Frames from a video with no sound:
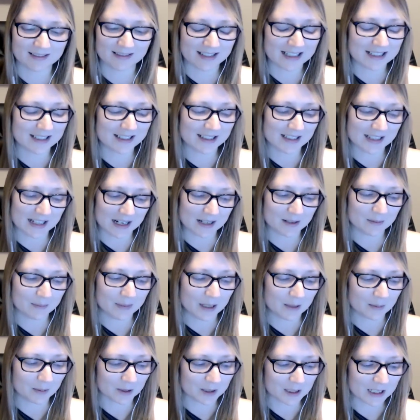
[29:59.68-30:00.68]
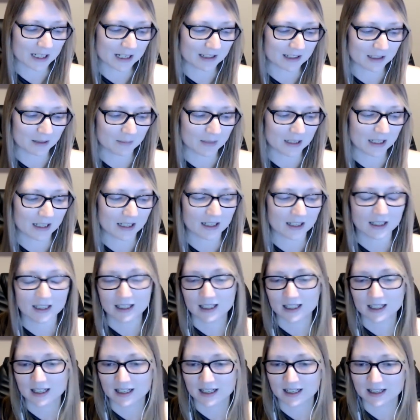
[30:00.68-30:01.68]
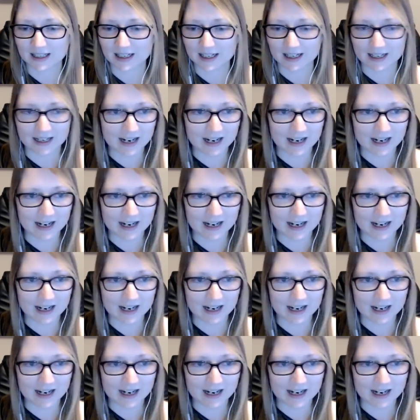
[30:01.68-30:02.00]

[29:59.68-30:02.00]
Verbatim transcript: instead people telling me that I